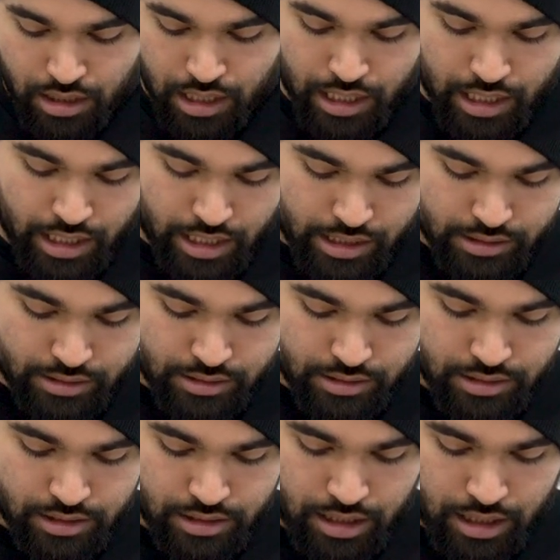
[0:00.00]

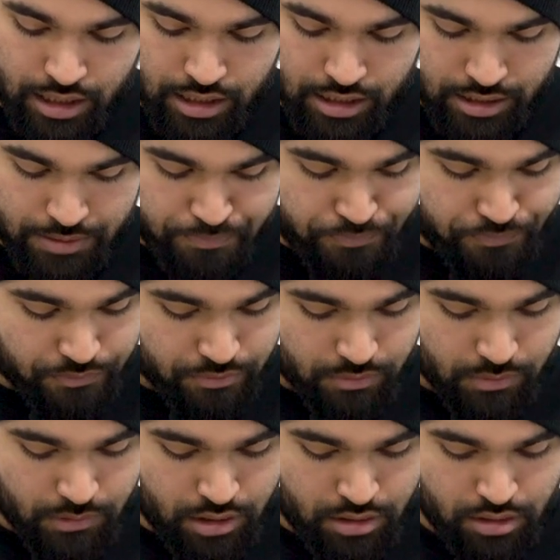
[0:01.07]
And um,
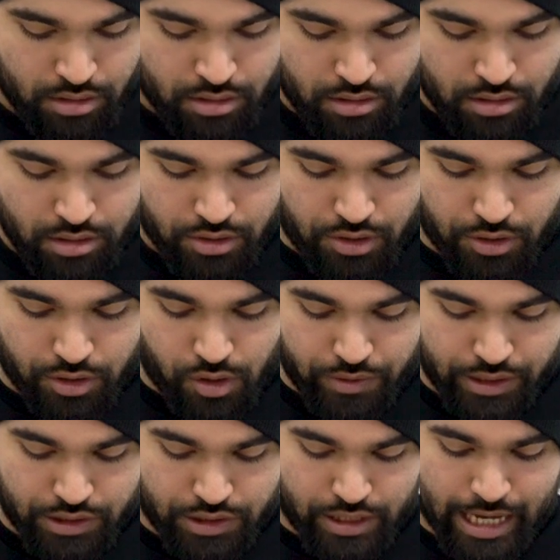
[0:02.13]
you're
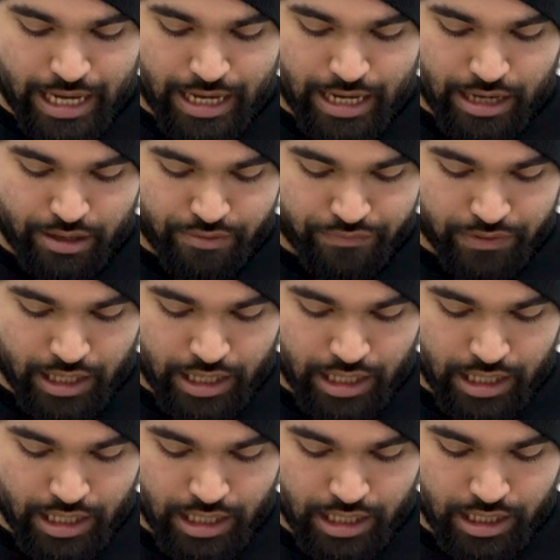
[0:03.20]
going to have
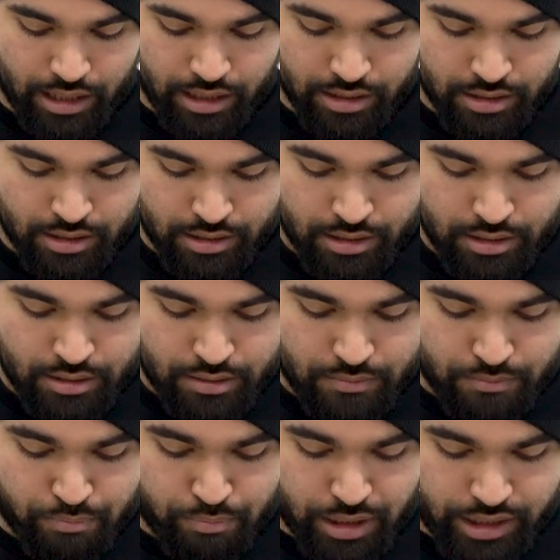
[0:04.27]
a
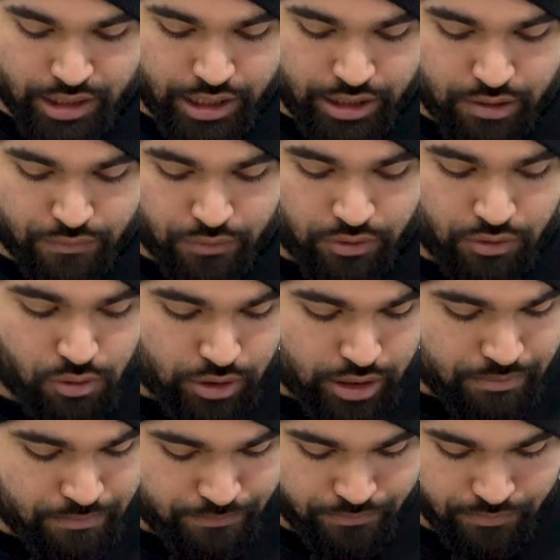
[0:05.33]
button here for the
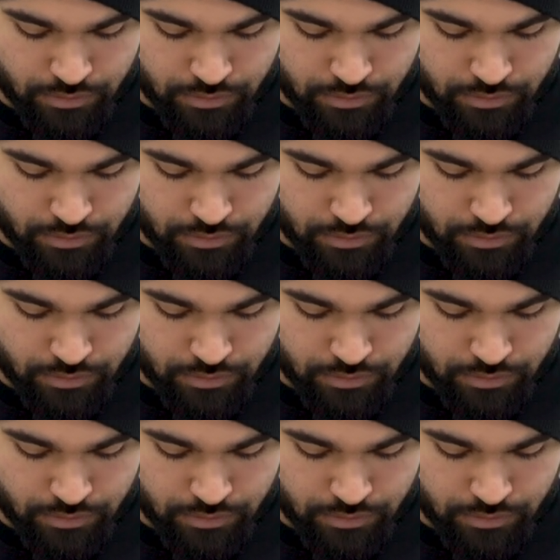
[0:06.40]
horn.